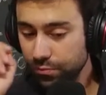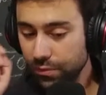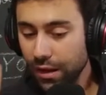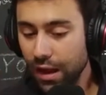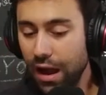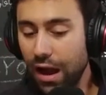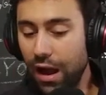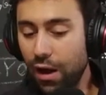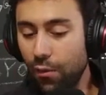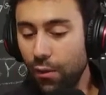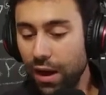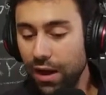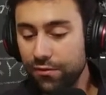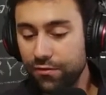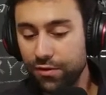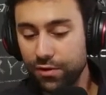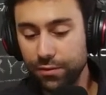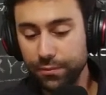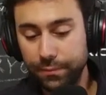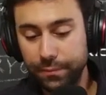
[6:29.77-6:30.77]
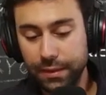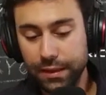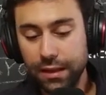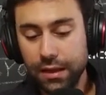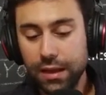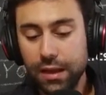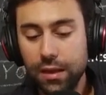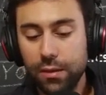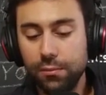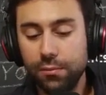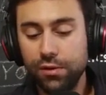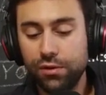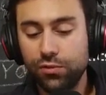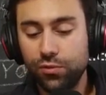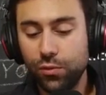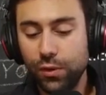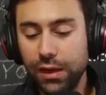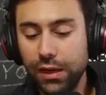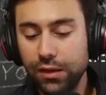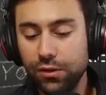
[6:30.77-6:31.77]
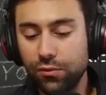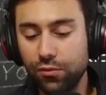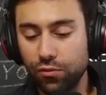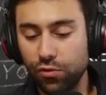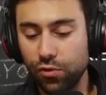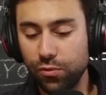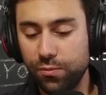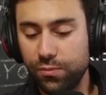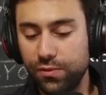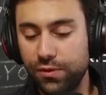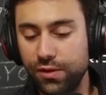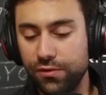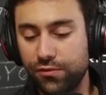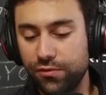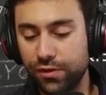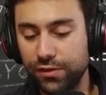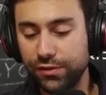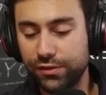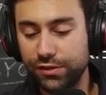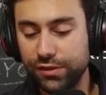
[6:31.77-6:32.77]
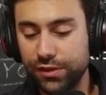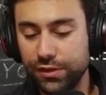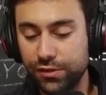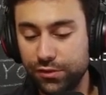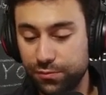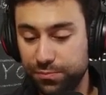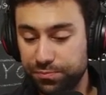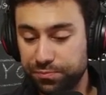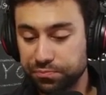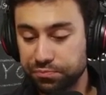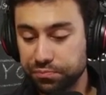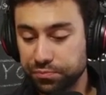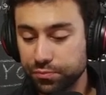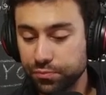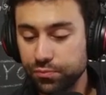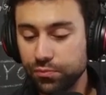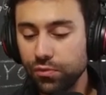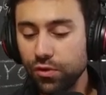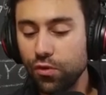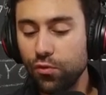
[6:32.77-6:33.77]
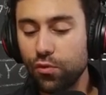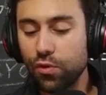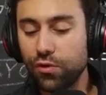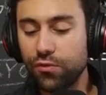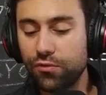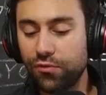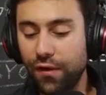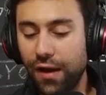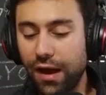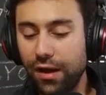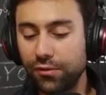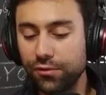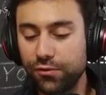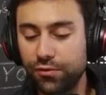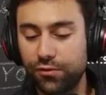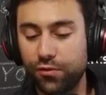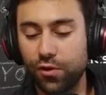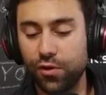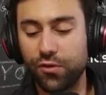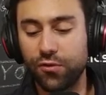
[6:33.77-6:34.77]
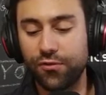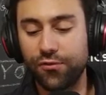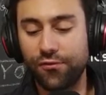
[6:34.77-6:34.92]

However, between group differences were found for